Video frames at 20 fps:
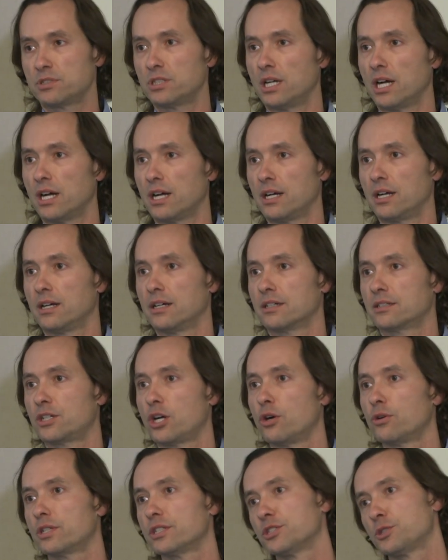
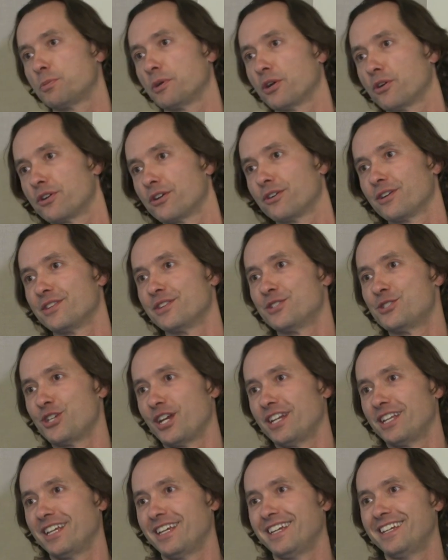co-conspirator in the
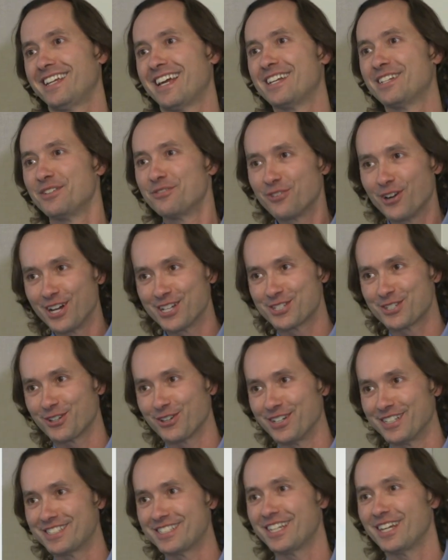JDE, Andy
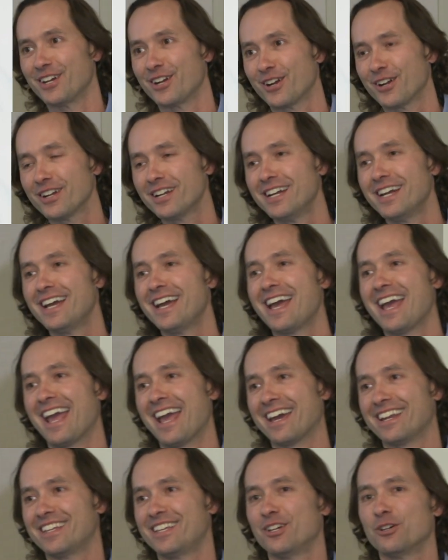Foster, is here,
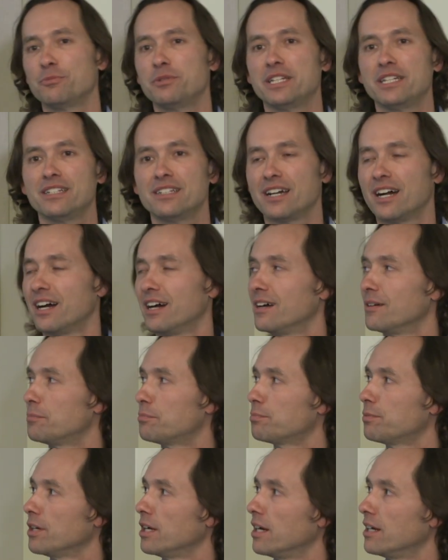and he'll be
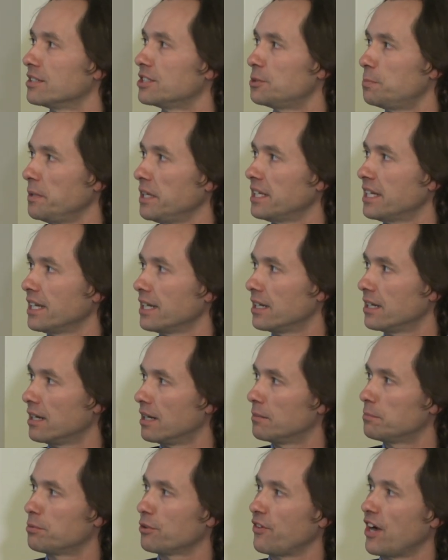speaking,
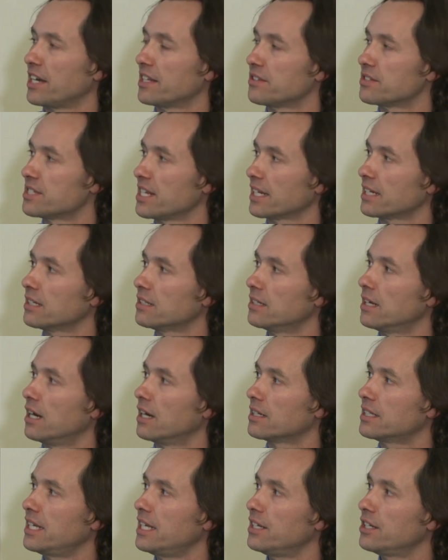providing the second
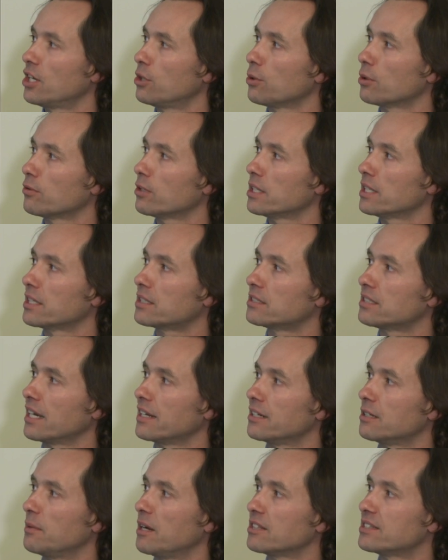keynote. We're really
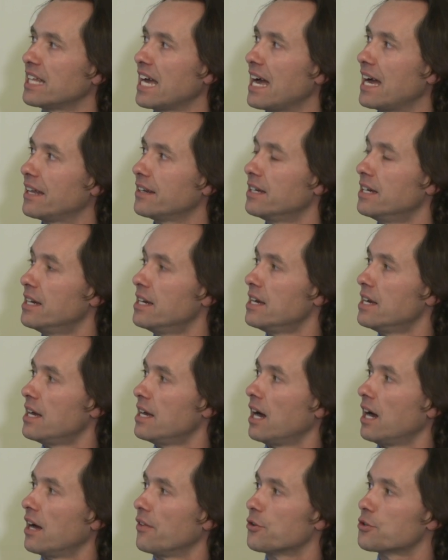excited about that.
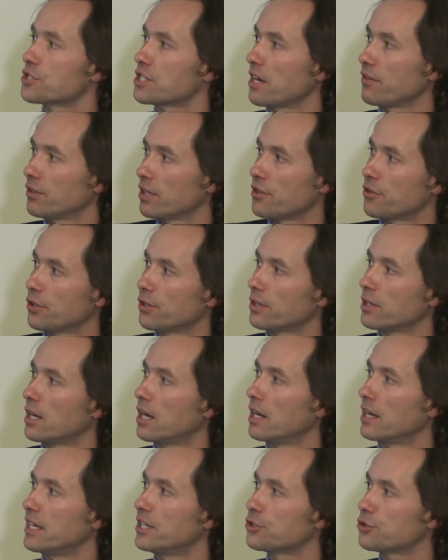There's several
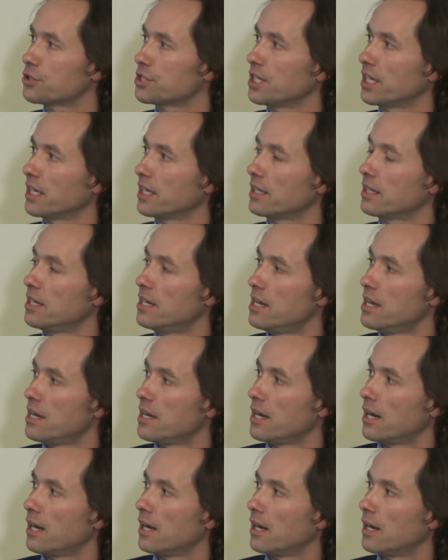other interesting
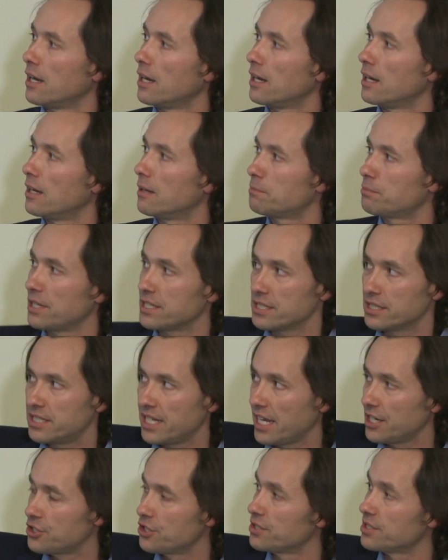
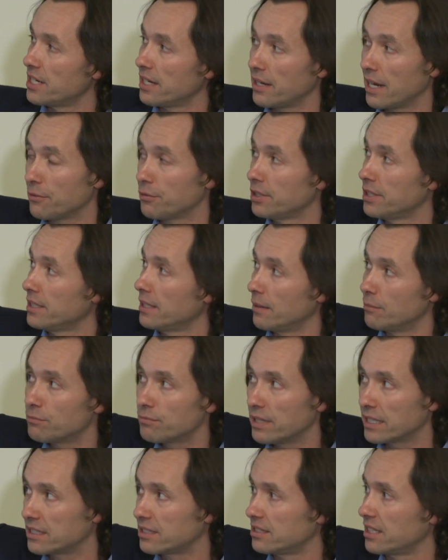presentations, and I really
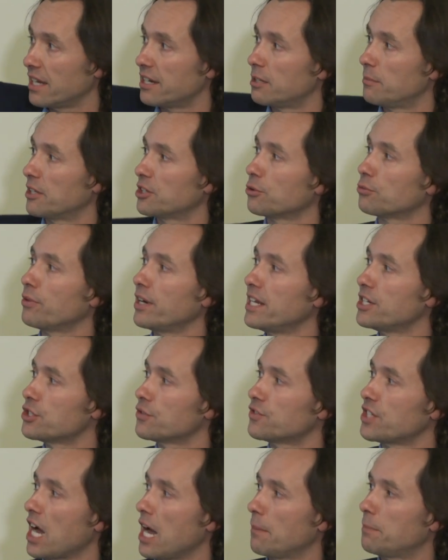am excited about the range
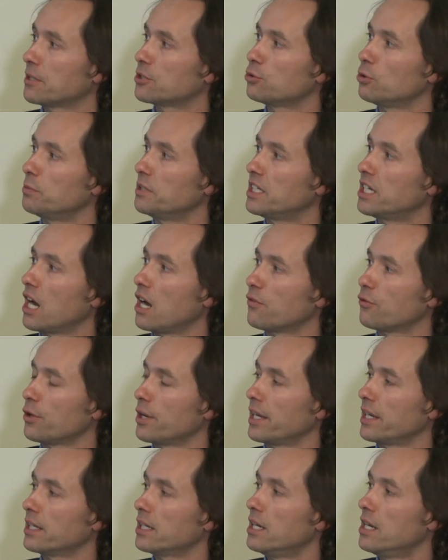of topics we'll be
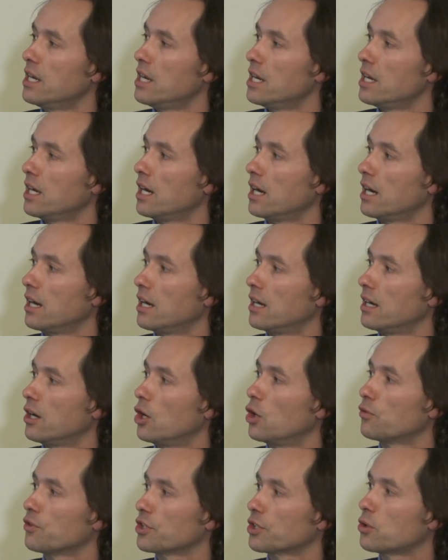covering.
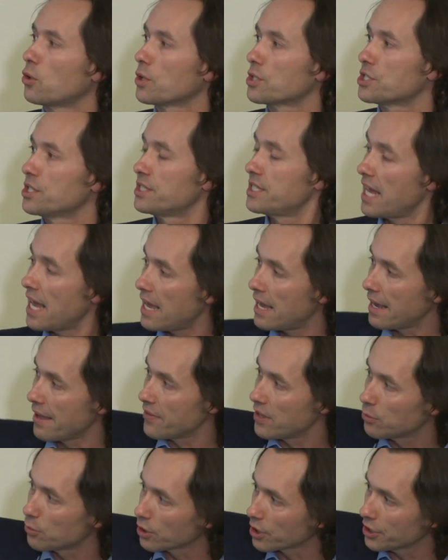over the course of the day,
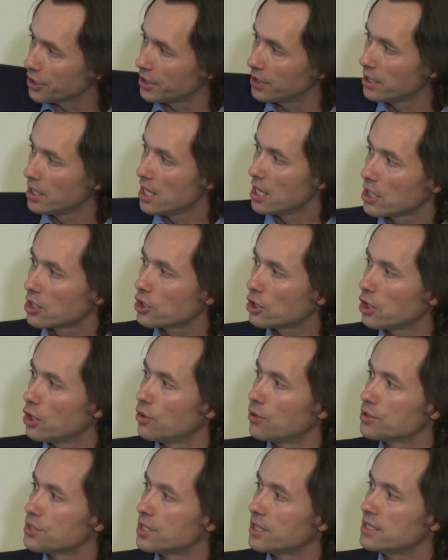and then we're going to
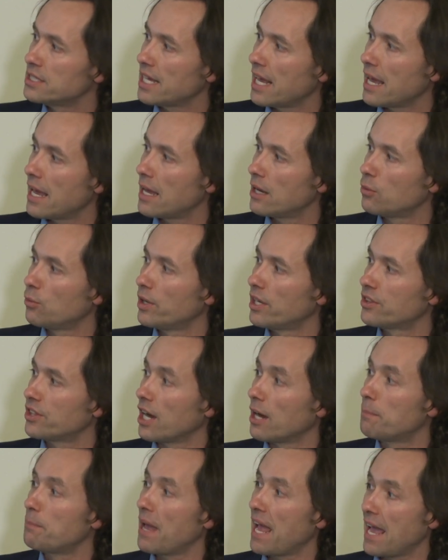close the day with
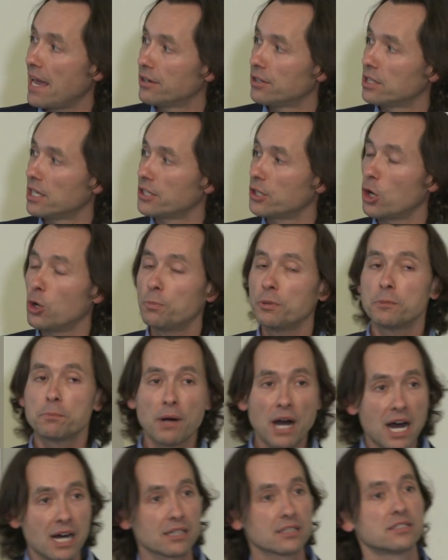a panel on open
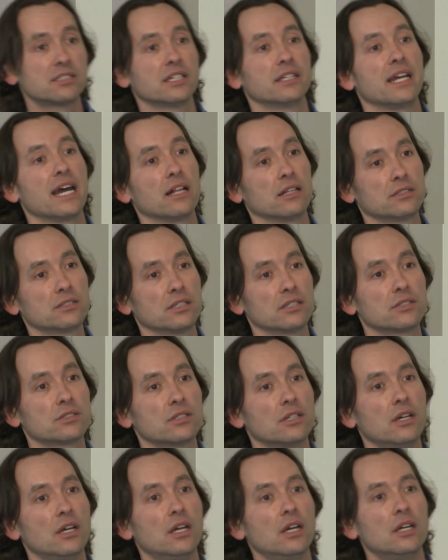policy
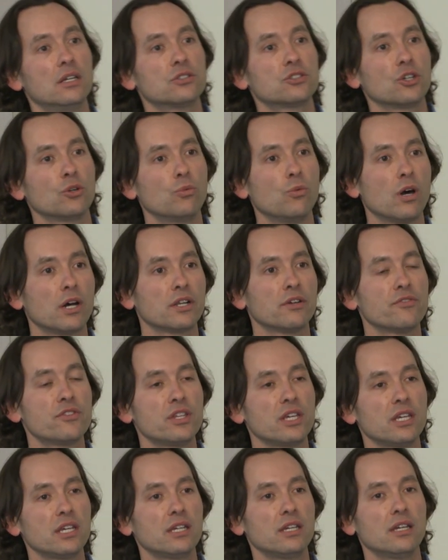analysis. So one of
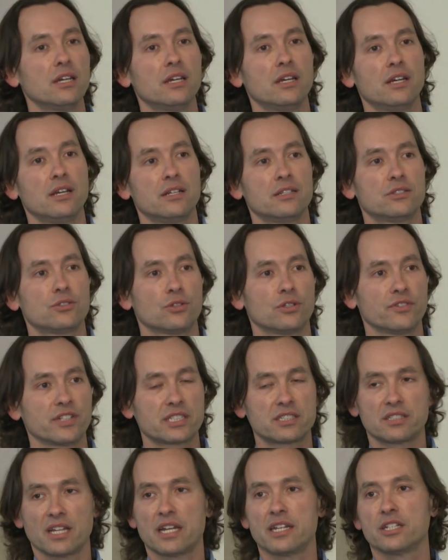the sort of
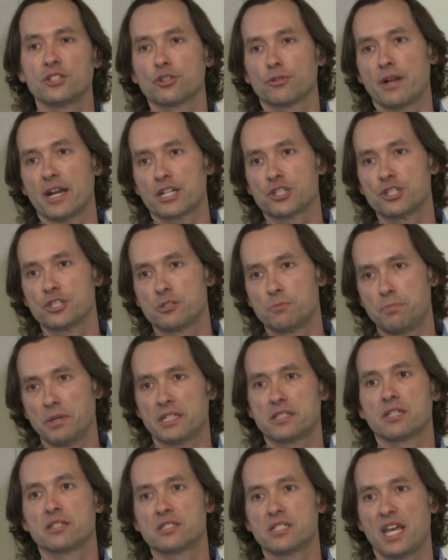exciting directions
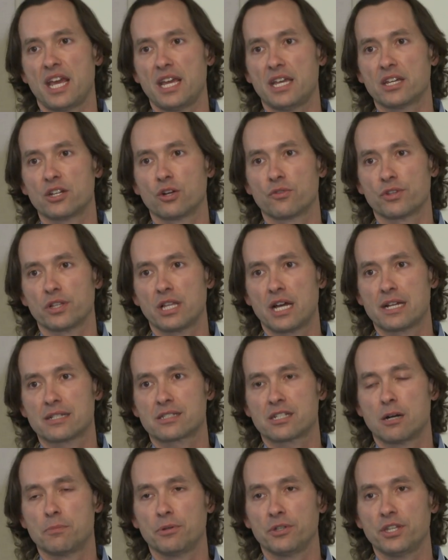BITS has taken over the
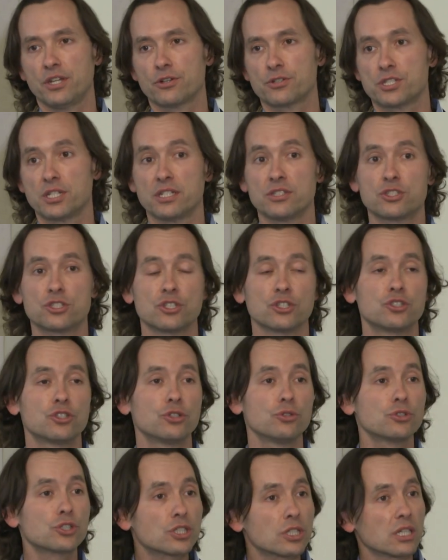last couple of years in
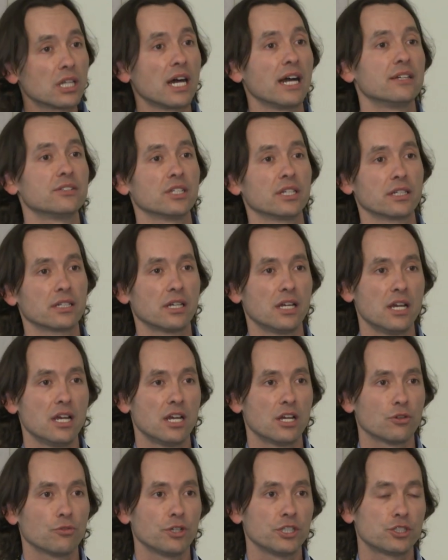institutionalizing
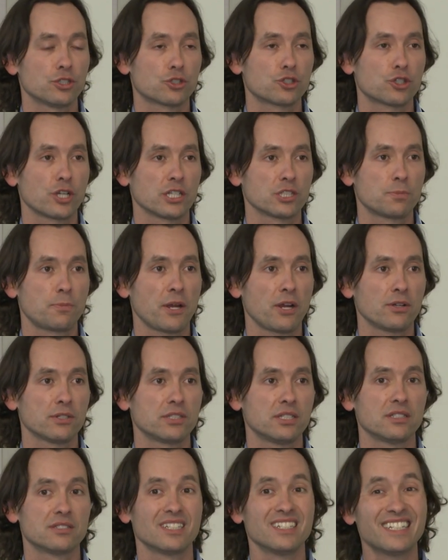research
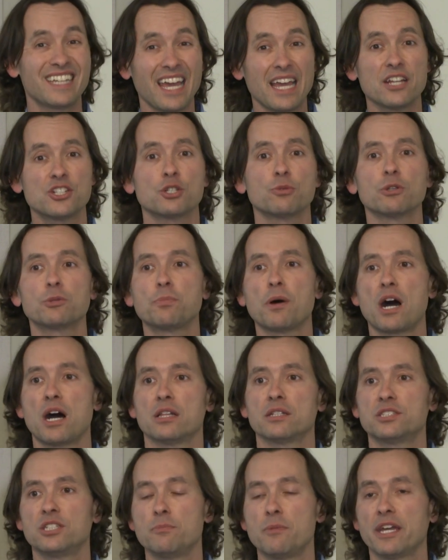transparency is engaging with
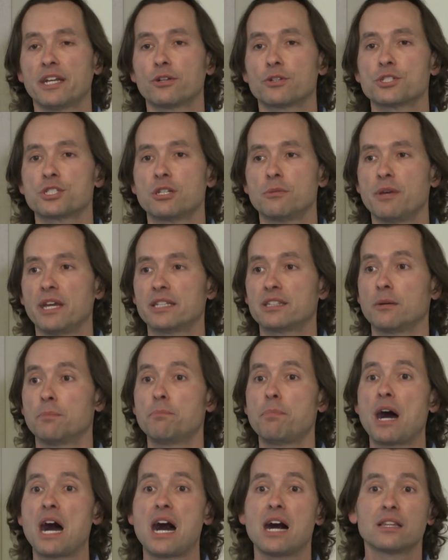policymakers to make the
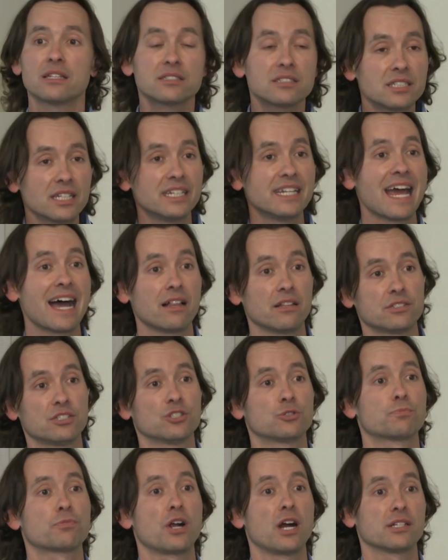policy
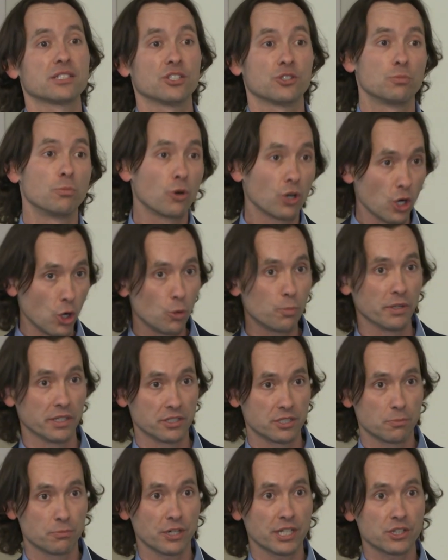analysis process more
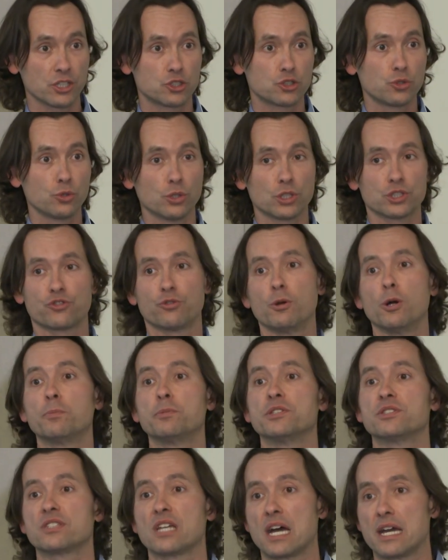open, to bring the tools from
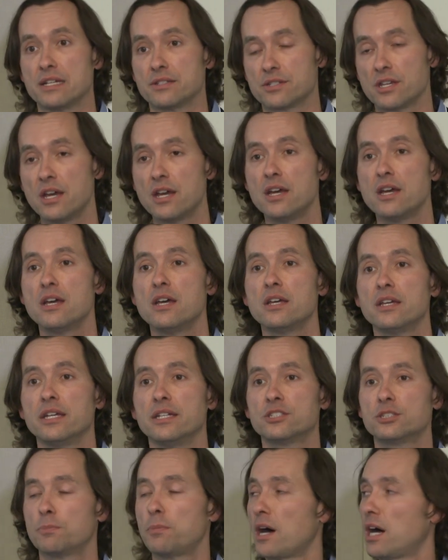open science
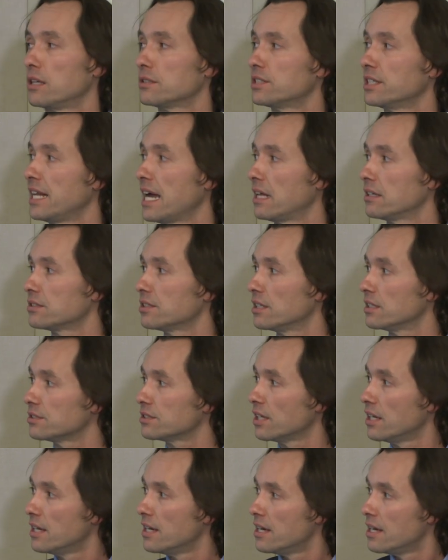into policy
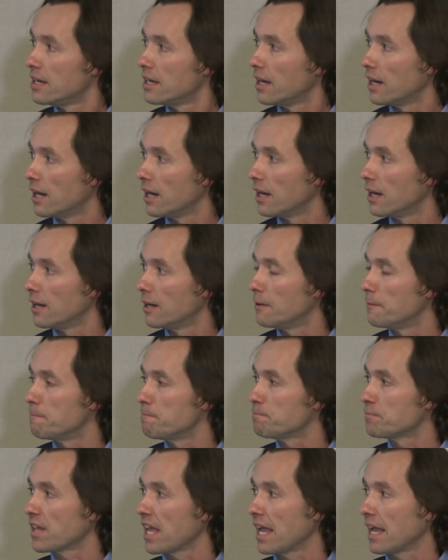analysis.
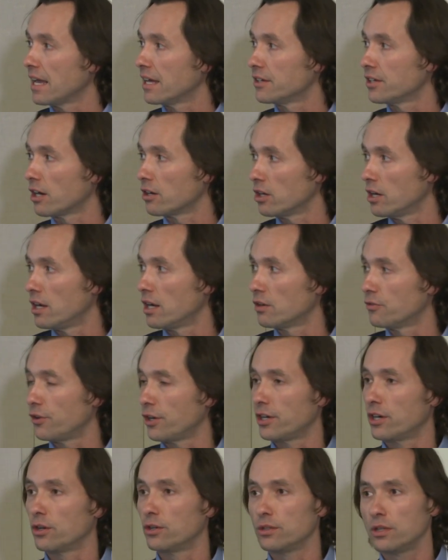And our
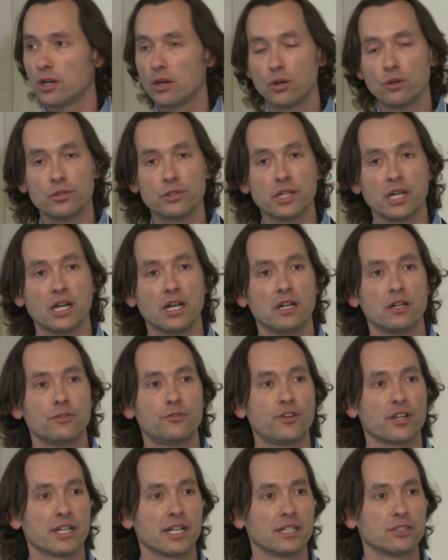very own
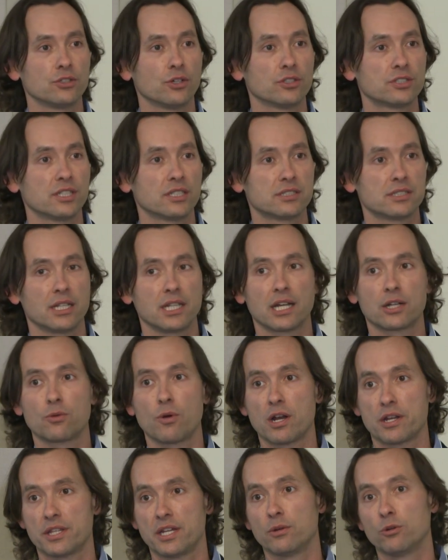Fernando Oces de la
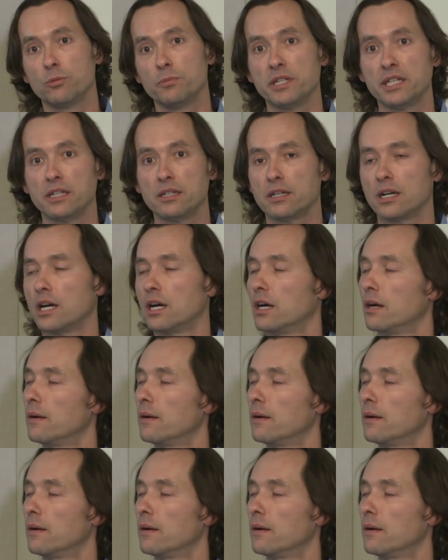Guardia will be